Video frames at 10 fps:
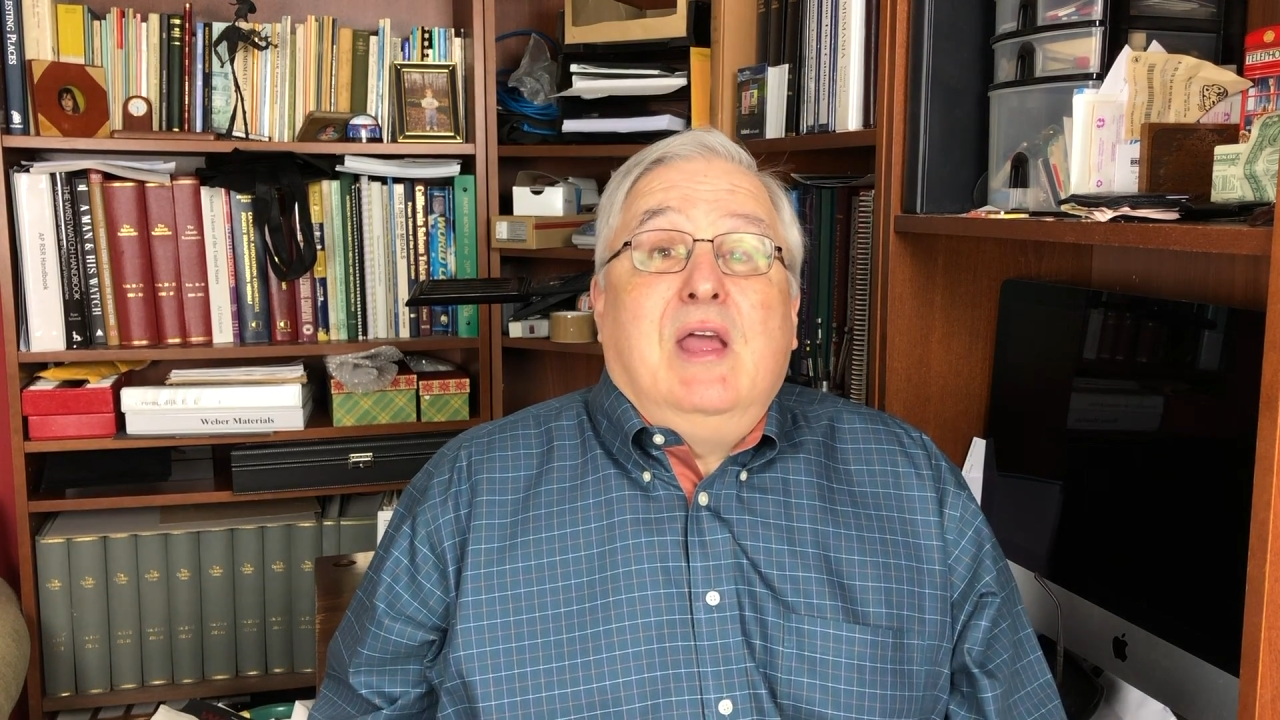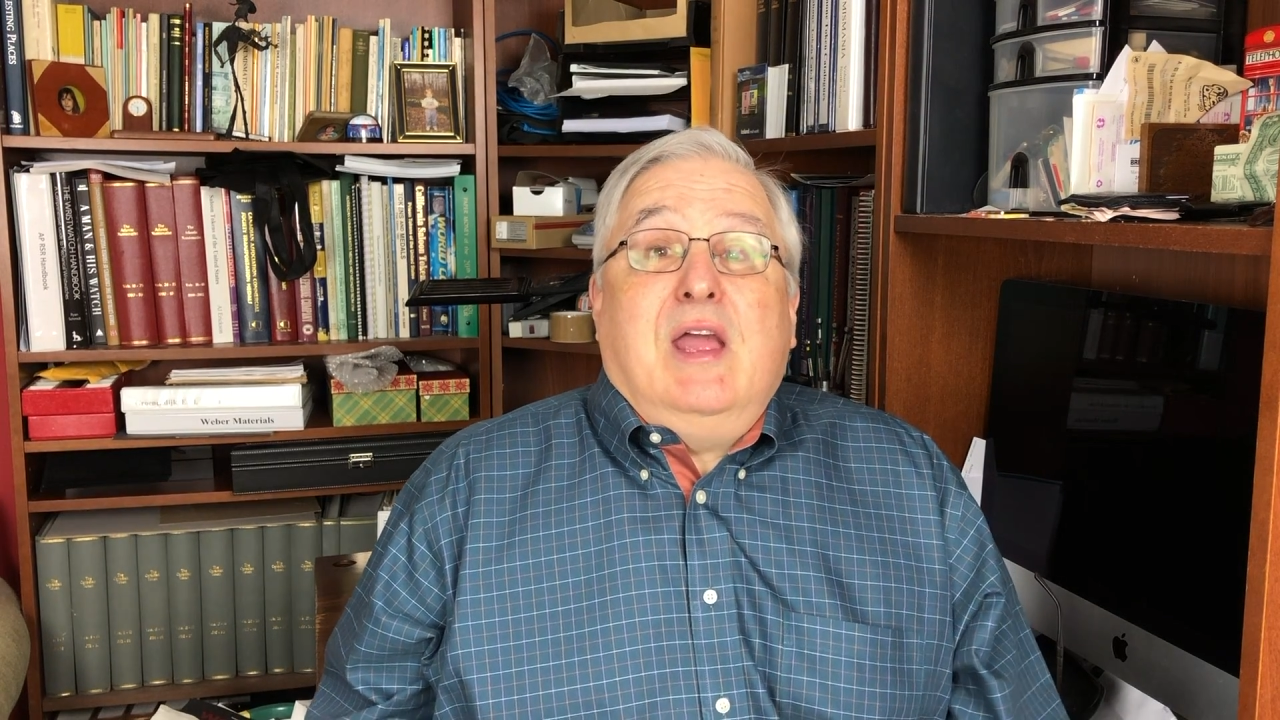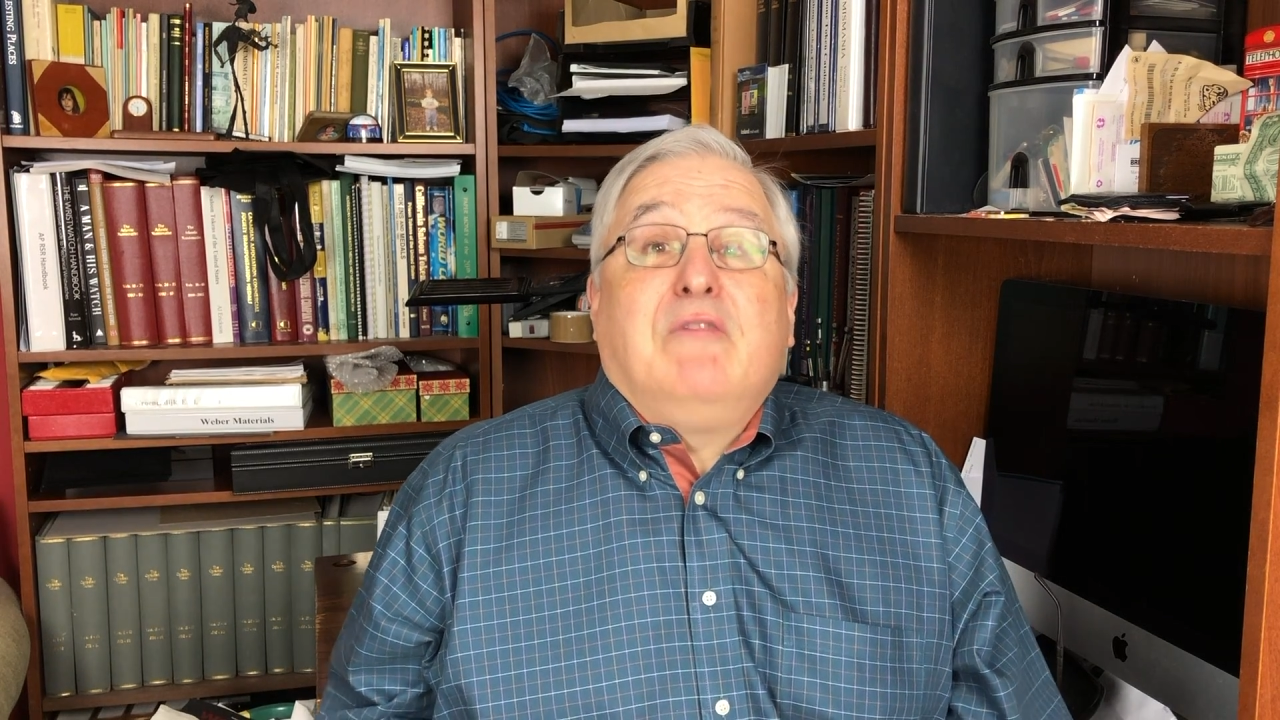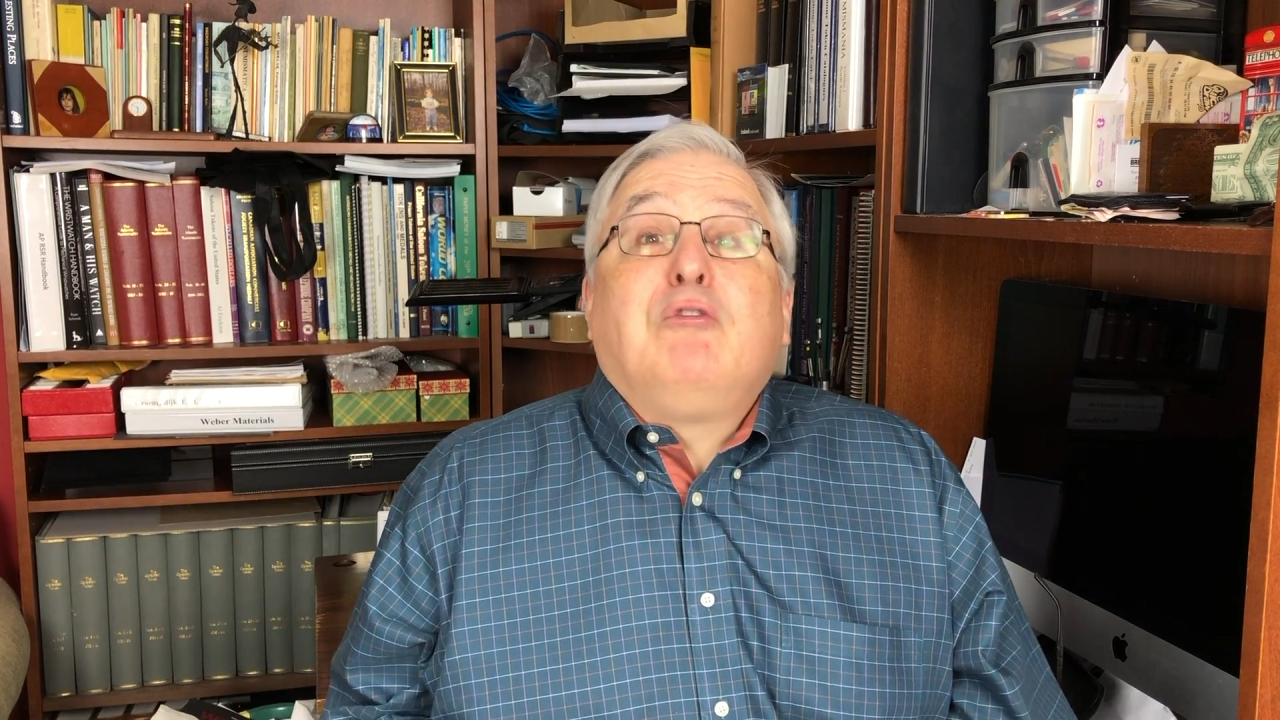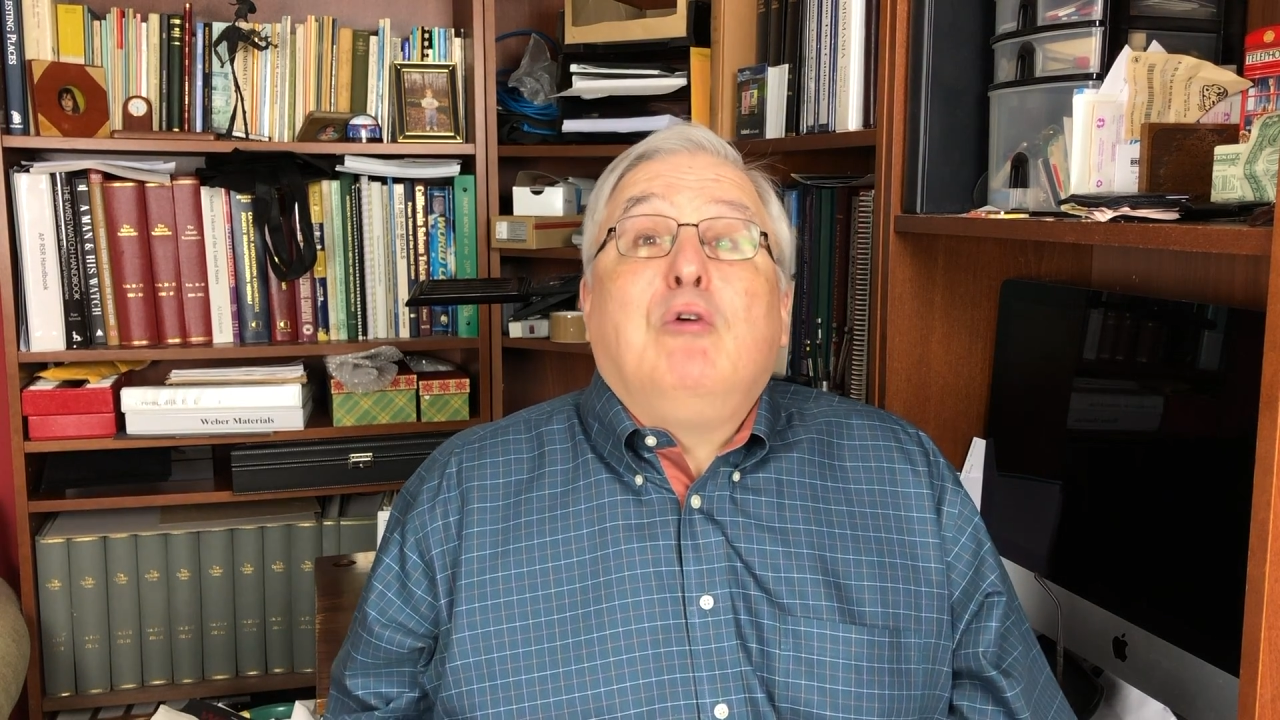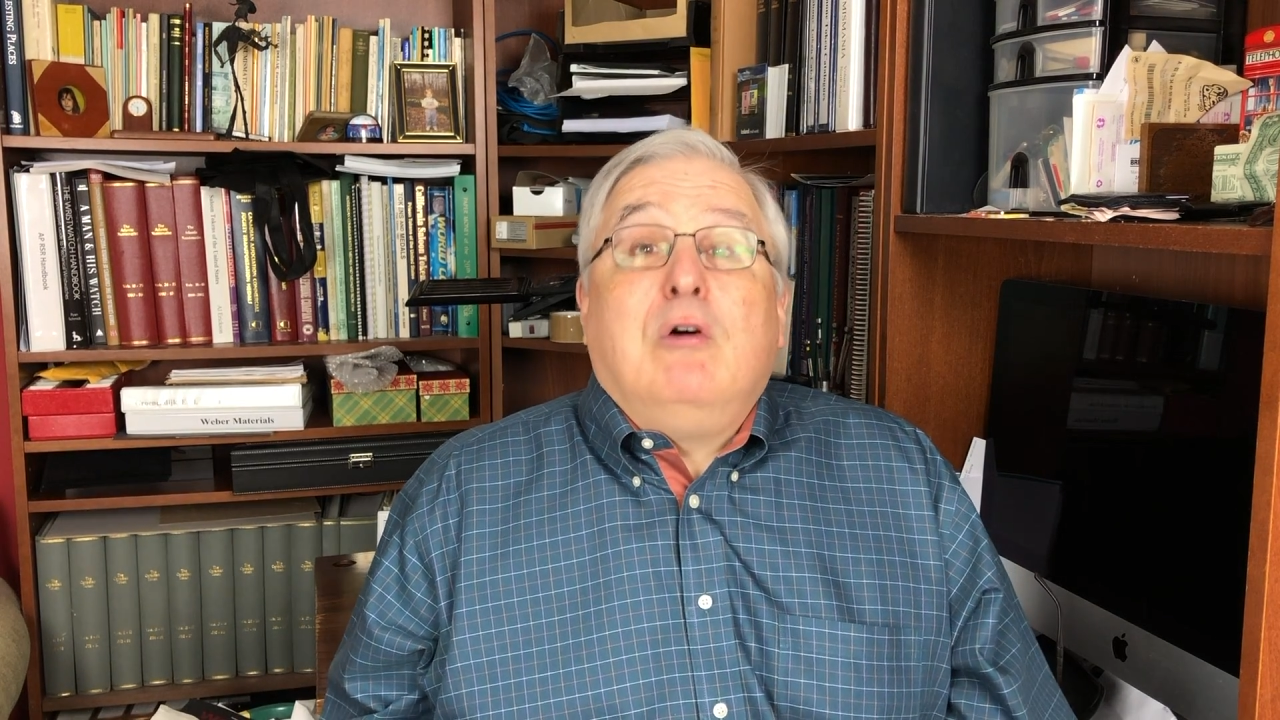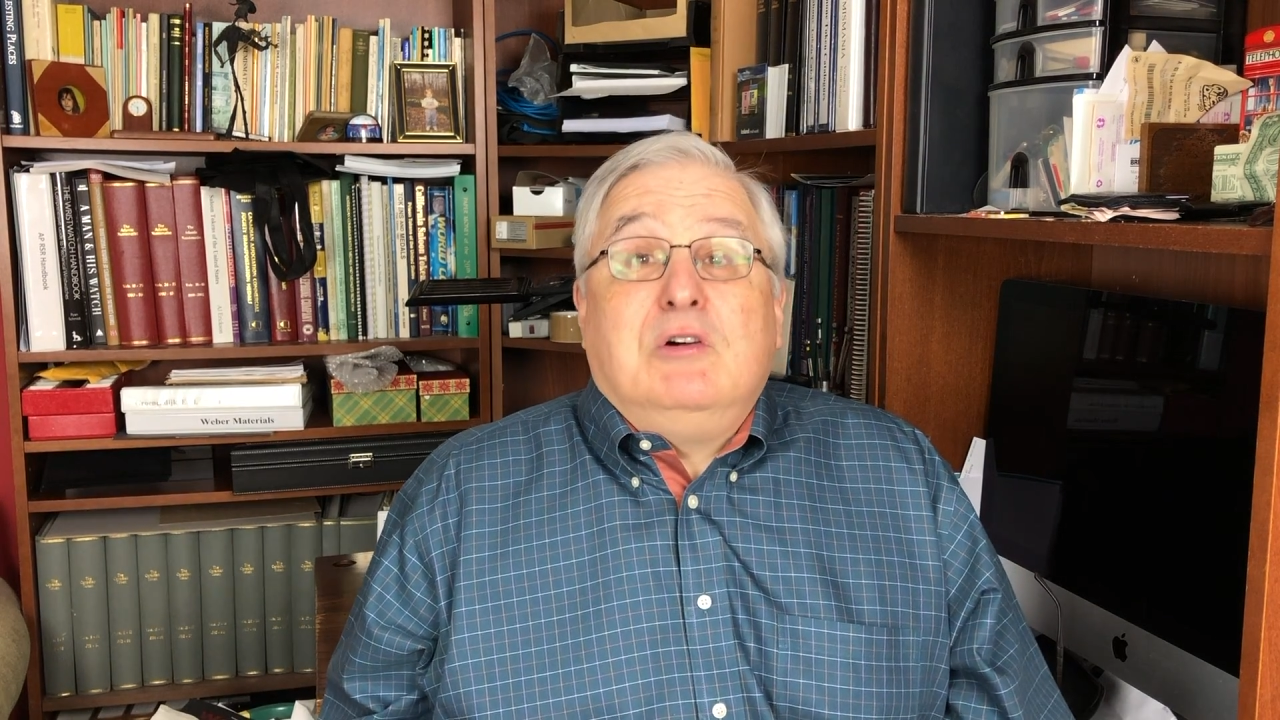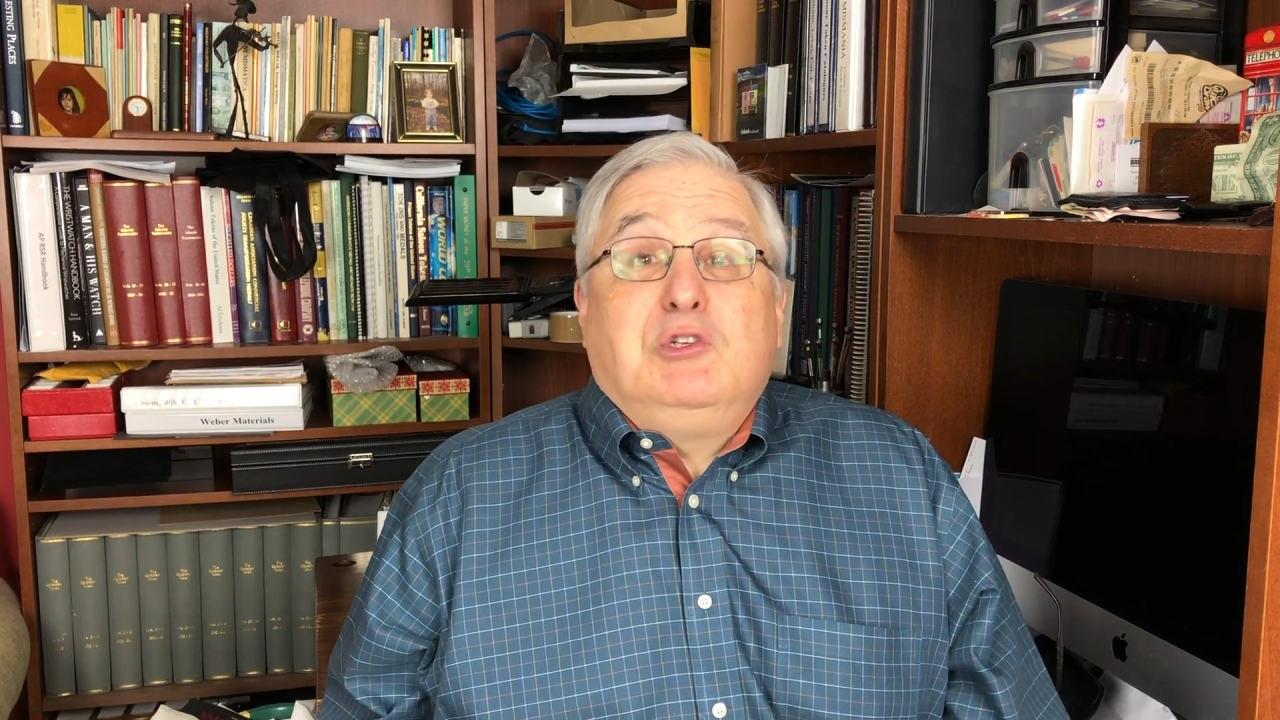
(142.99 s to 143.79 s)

After all,